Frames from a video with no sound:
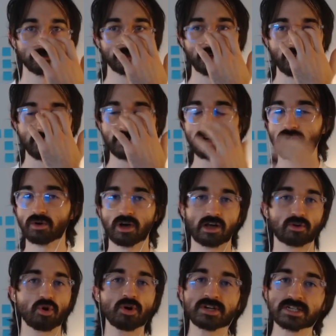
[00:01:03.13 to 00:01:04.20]
You know,
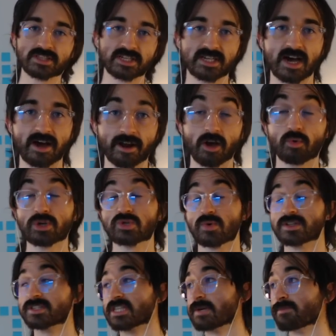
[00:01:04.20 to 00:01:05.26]
according to the data, which
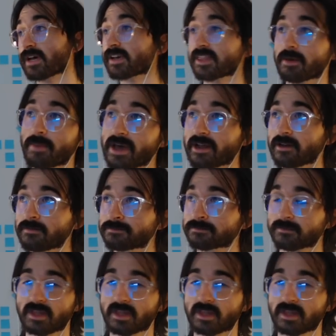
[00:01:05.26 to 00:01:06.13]
ones seem like they're better